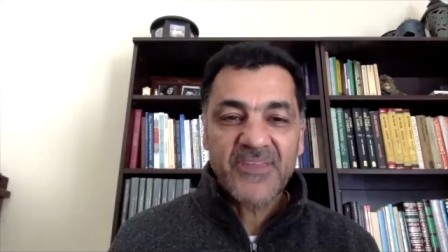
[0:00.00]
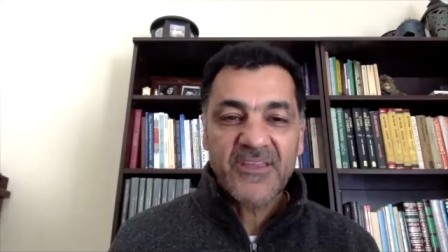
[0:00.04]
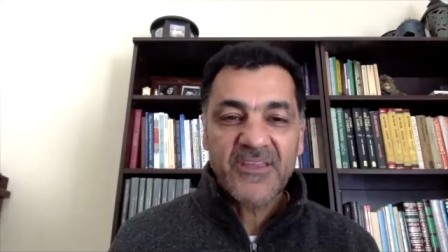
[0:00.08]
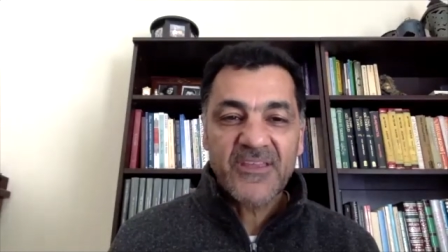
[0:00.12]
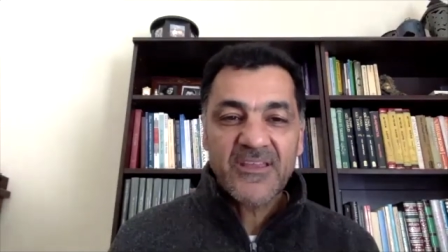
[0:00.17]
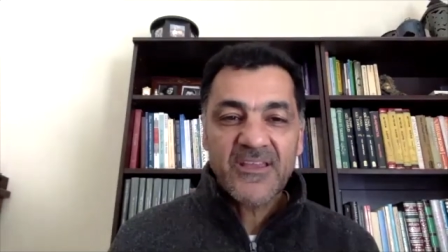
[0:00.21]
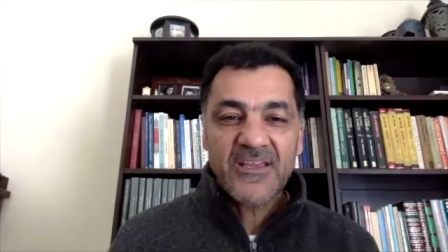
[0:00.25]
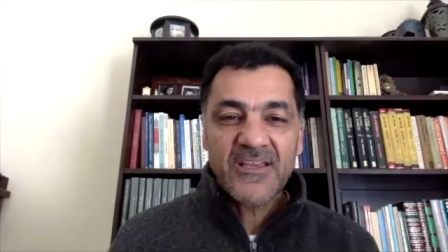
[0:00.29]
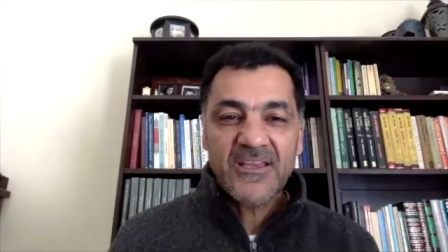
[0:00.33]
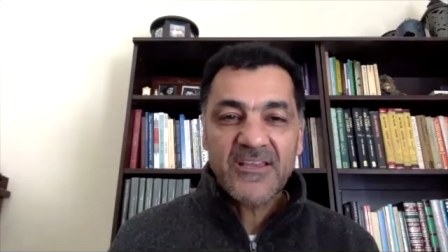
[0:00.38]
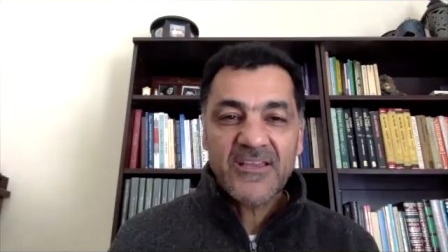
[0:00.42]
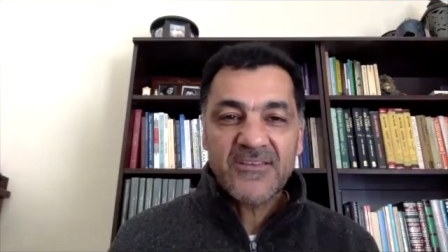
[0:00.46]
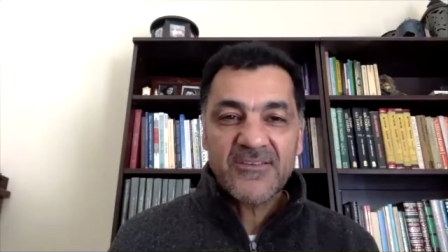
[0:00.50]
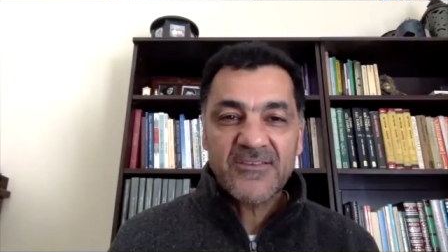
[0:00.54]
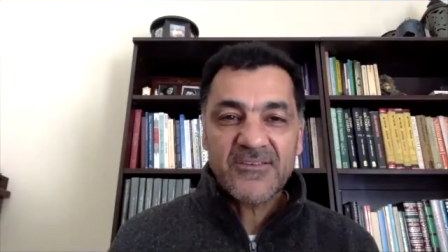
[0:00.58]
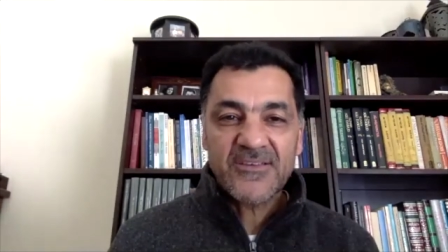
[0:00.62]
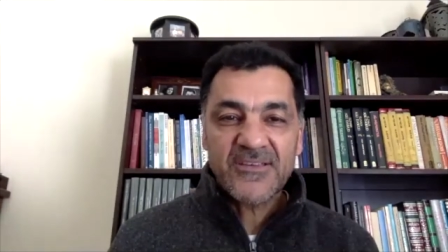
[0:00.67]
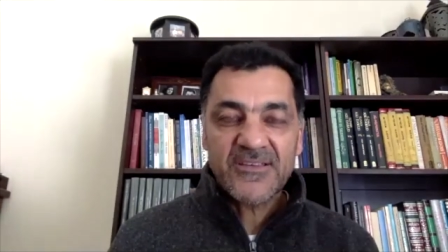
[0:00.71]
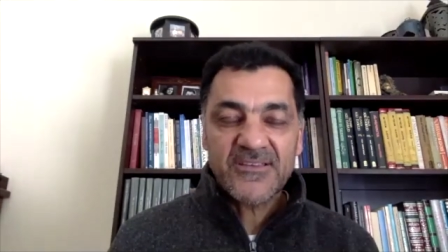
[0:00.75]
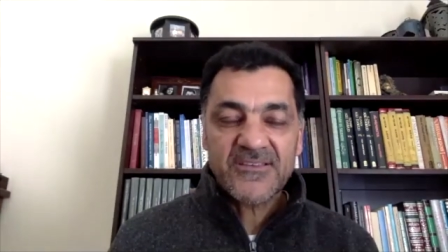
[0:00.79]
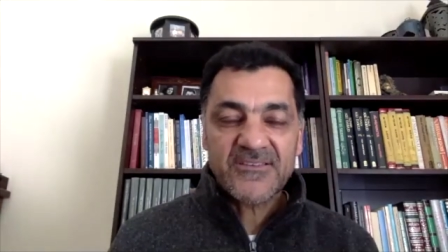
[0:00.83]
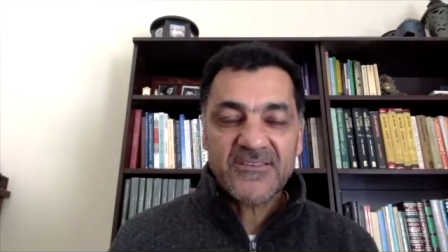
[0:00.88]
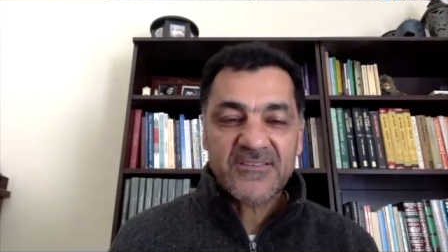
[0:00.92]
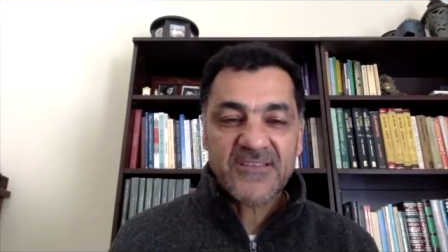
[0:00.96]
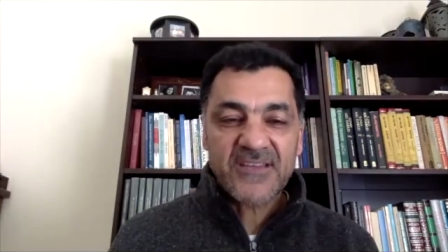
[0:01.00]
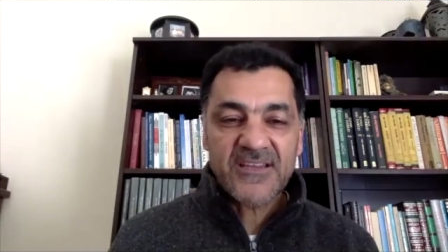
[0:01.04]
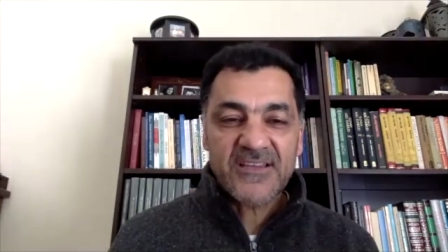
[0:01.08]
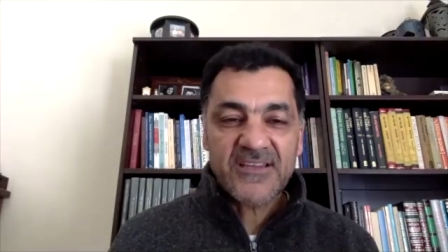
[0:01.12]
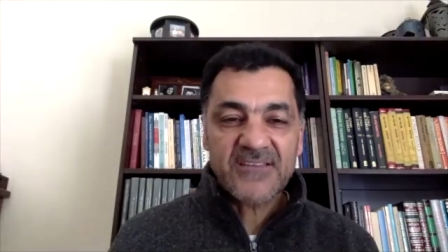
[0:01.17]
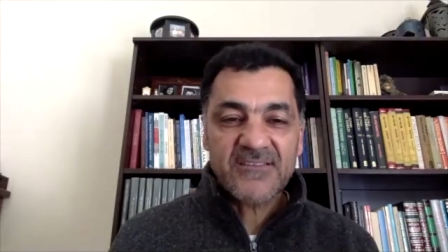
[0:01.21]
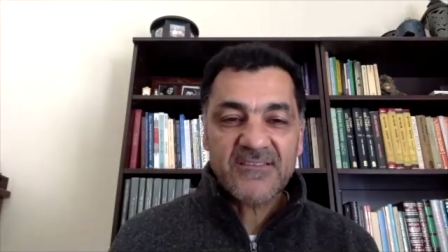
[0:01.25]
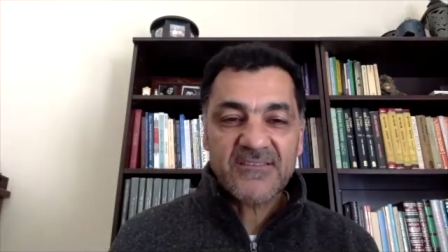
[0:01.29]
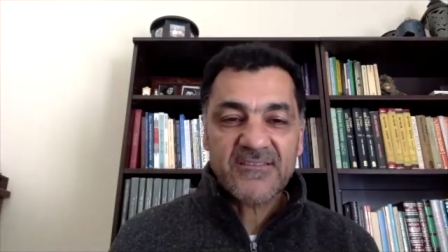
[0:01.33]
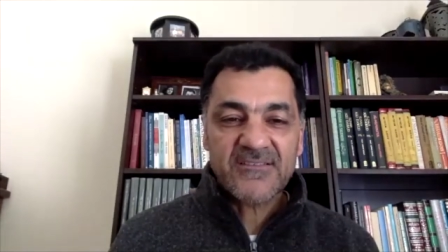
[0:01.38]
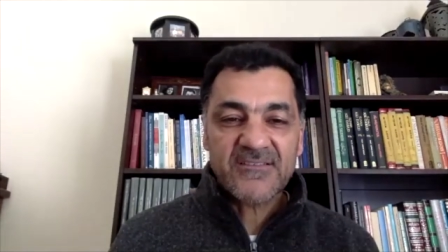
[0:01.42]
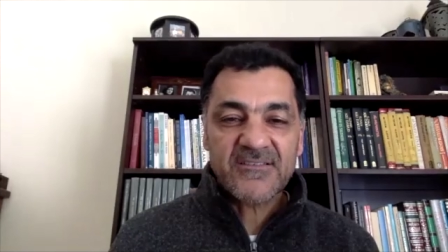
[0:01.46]
and your
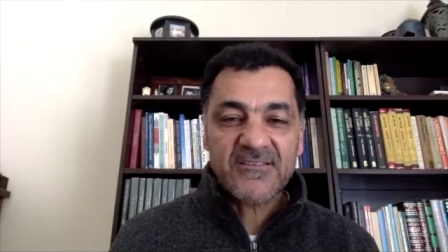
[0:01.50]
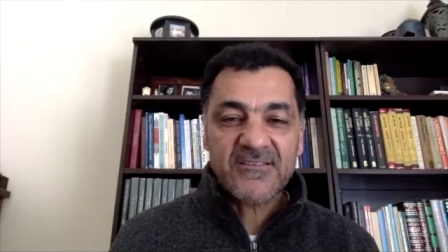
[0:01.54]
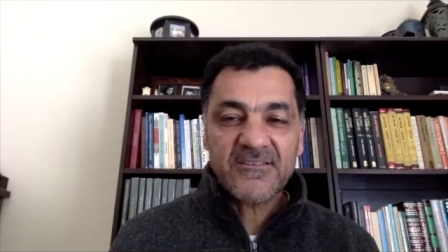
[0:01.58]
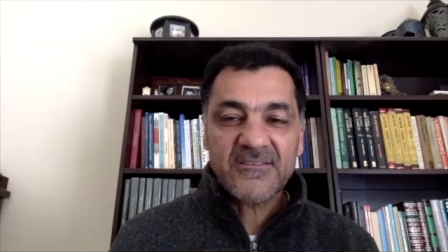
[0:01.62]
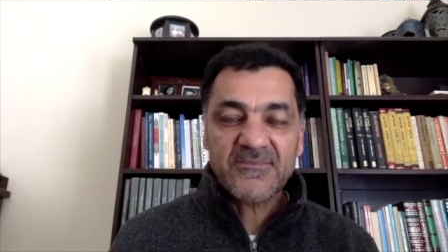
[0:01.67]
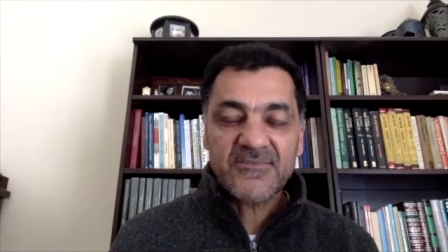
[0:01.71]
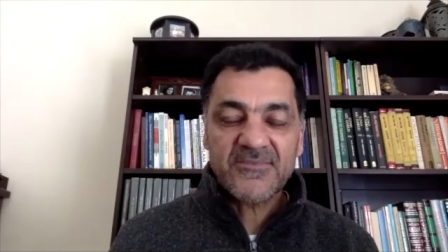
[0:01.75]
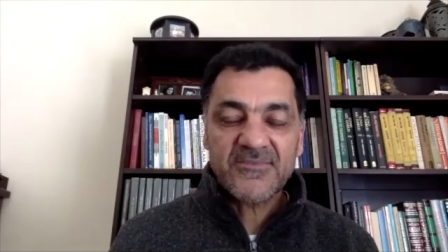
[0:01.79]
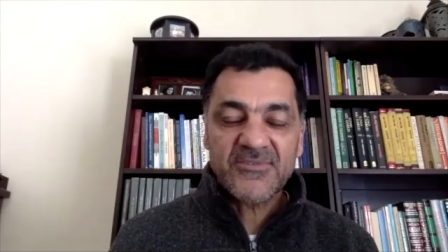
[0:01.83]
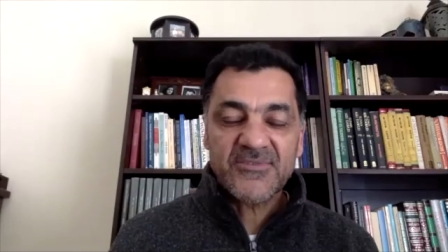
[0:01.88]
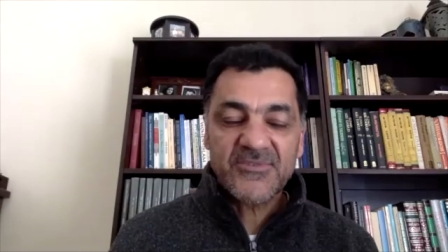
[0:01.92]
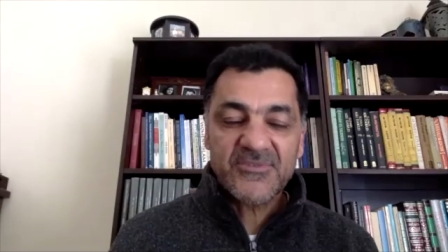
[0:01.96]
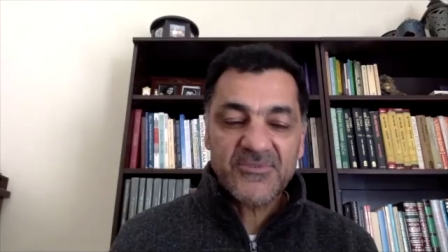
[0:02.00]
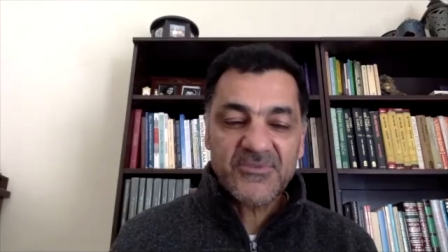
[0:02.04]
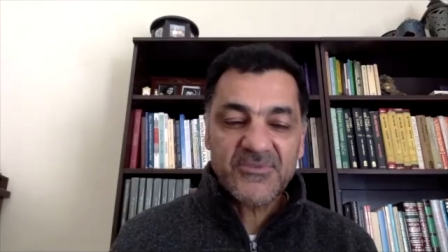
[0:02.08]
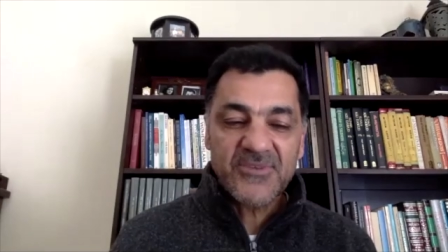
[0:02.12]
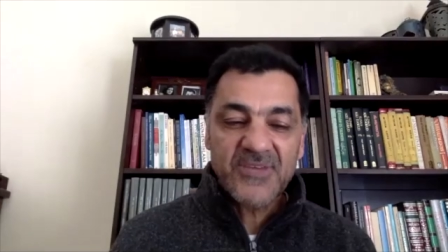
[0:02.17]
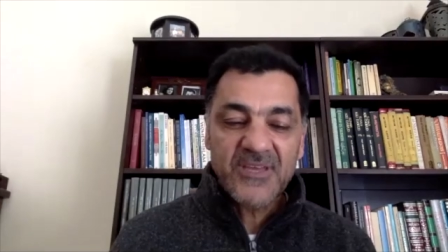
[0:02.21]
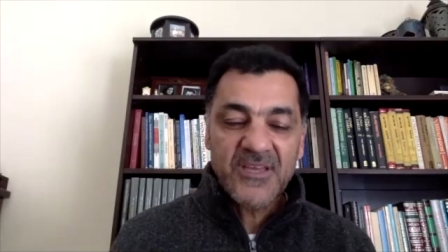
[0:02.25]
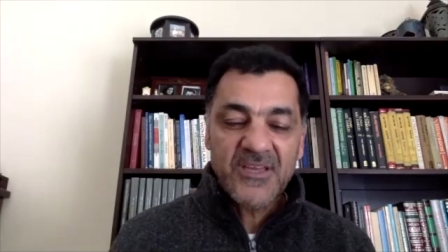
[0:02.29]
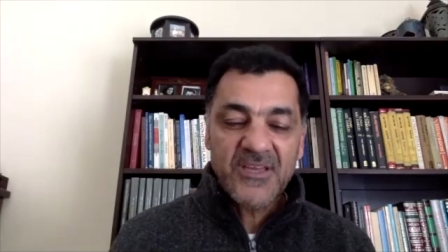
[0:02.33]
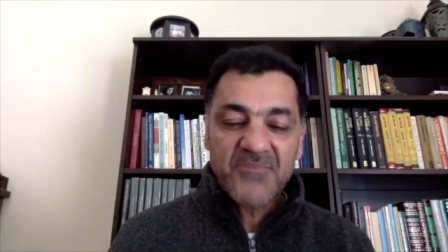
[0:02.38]
insight to